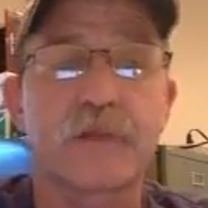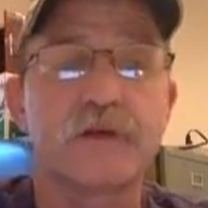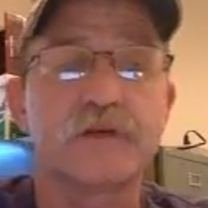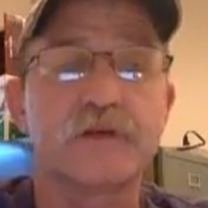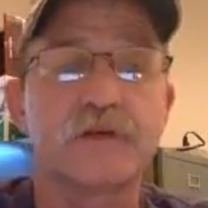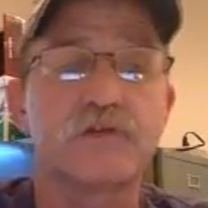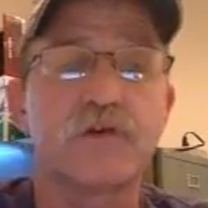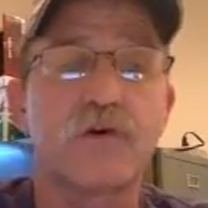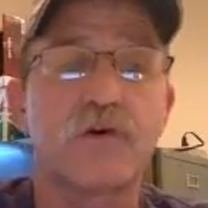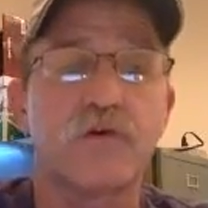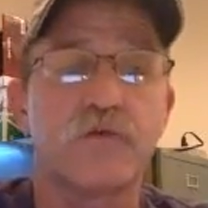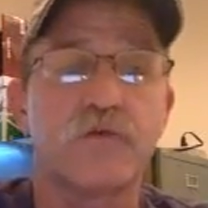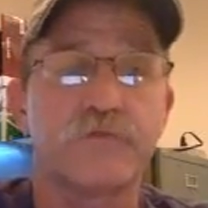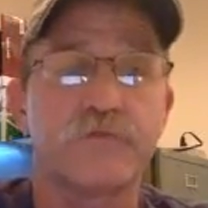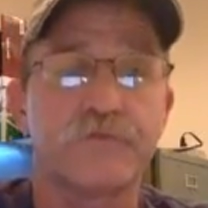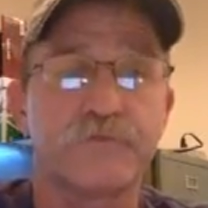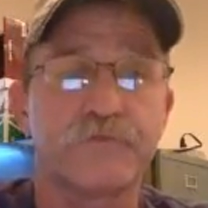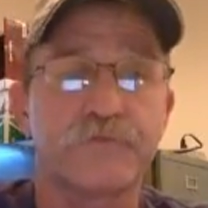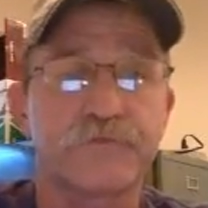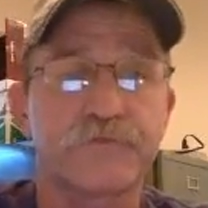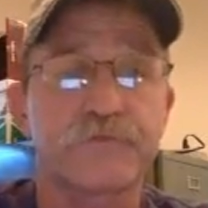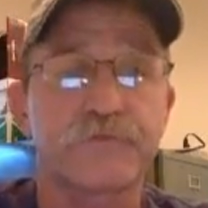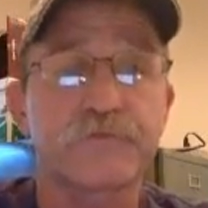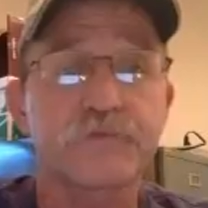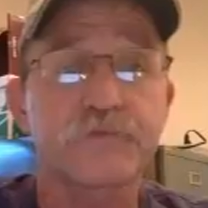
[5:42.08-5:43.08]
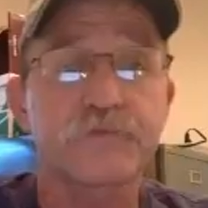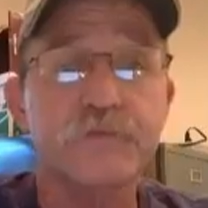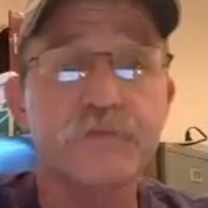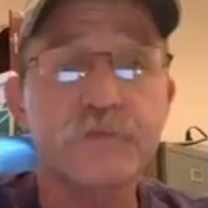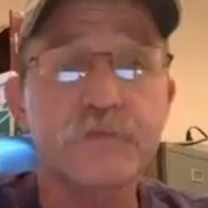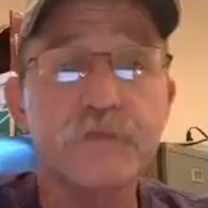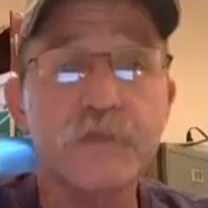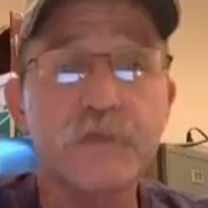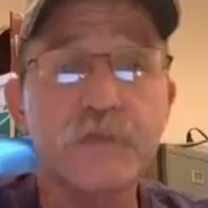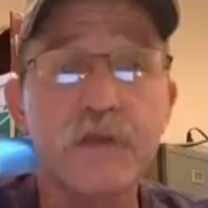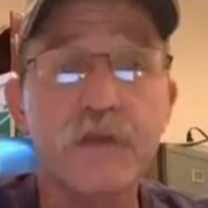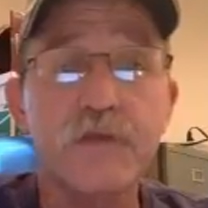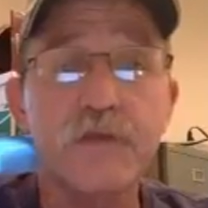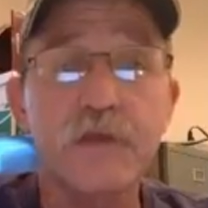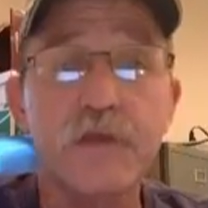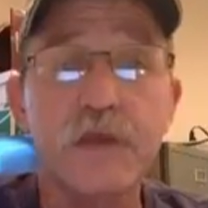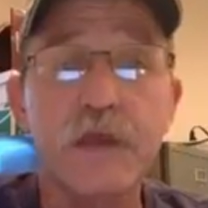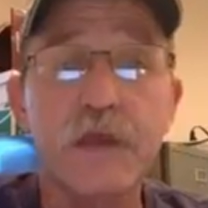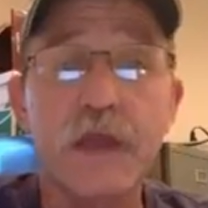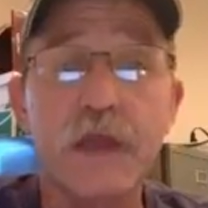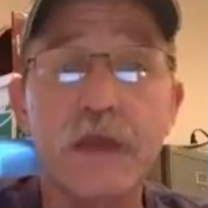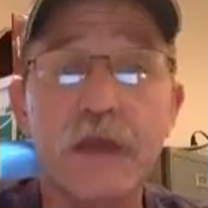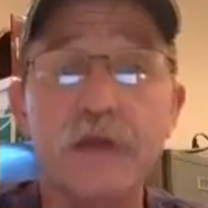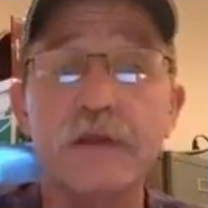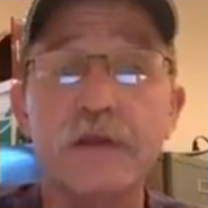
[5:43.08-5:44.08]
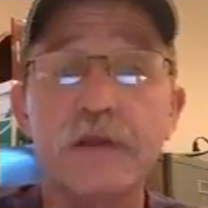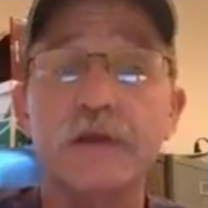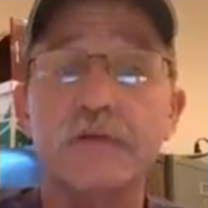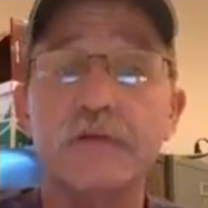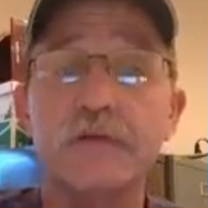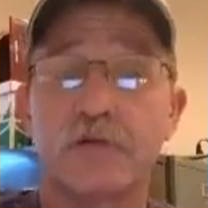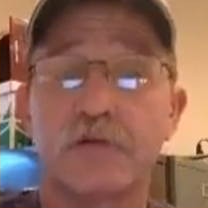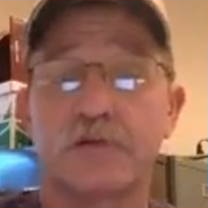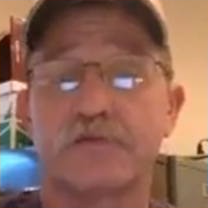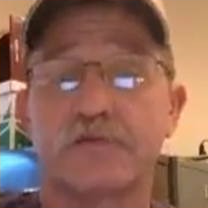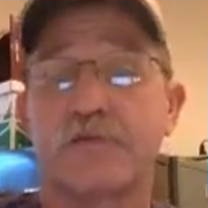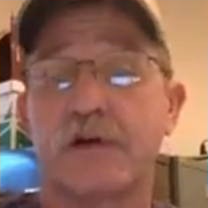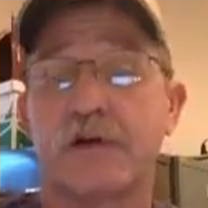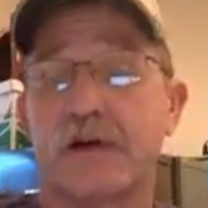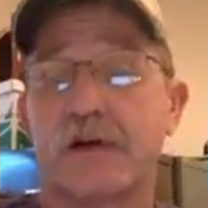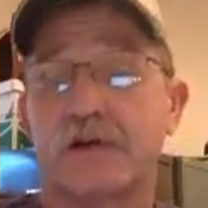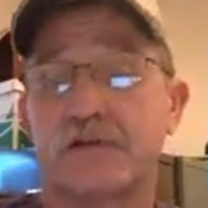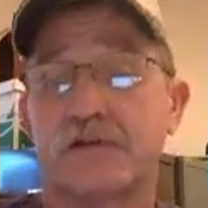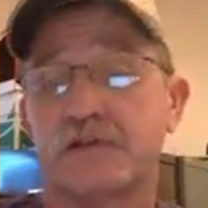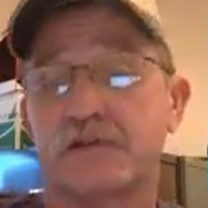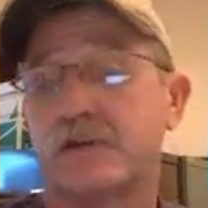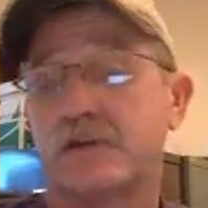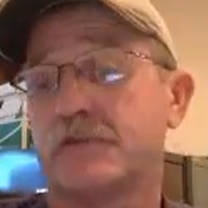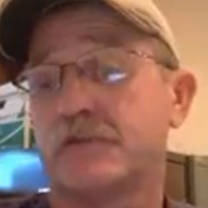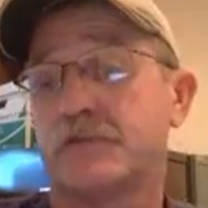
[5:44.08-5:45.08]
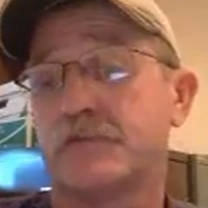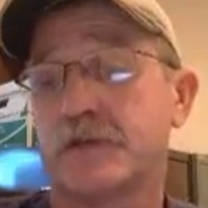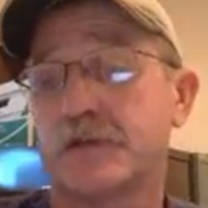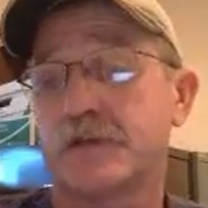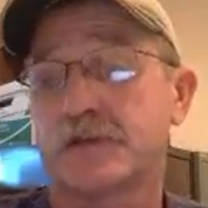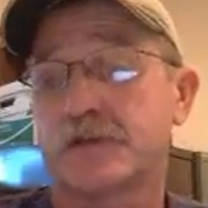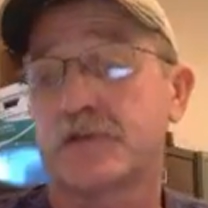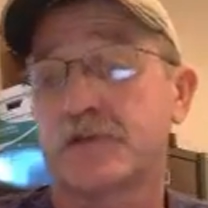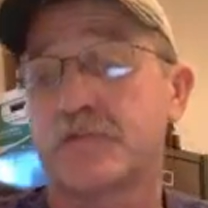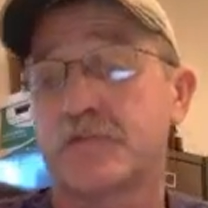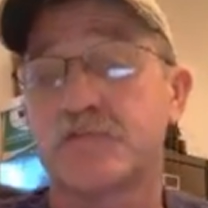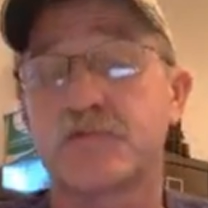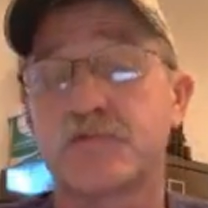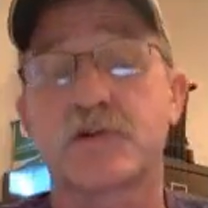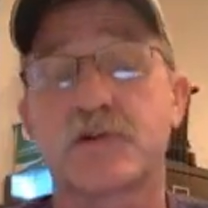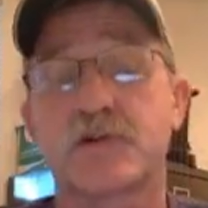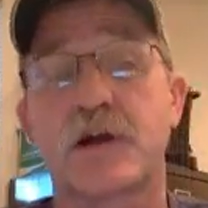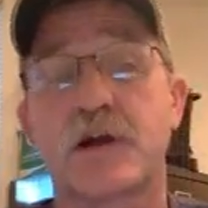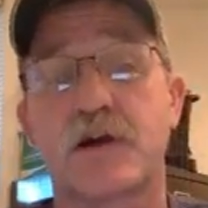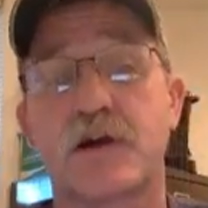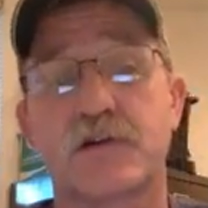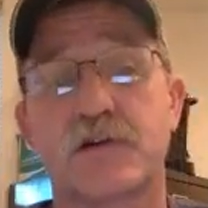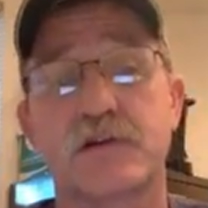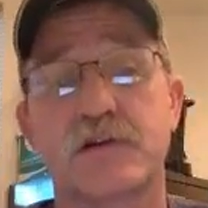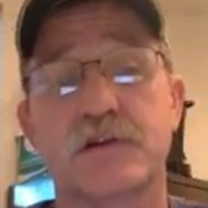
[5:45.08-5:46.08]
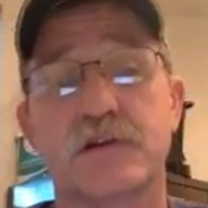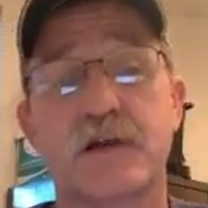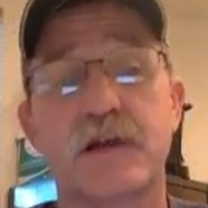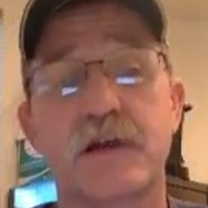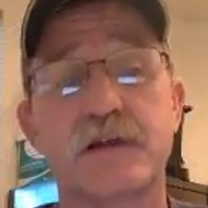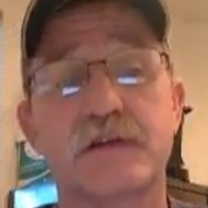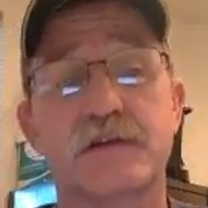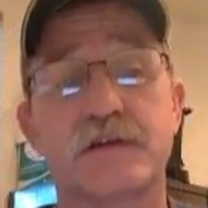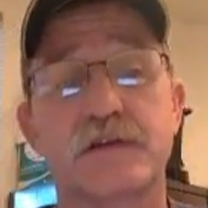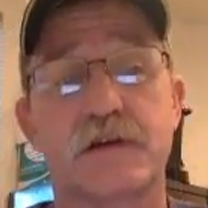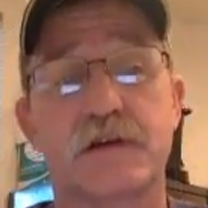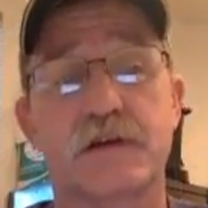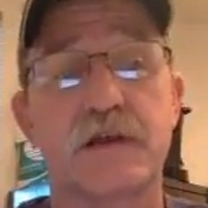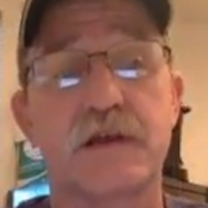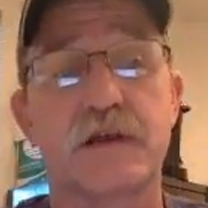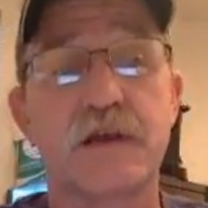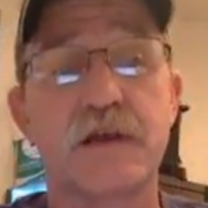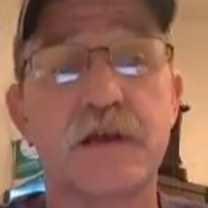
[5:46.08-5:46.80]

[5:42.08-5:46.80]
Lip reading: so the ending book value is going to be a simple calculation.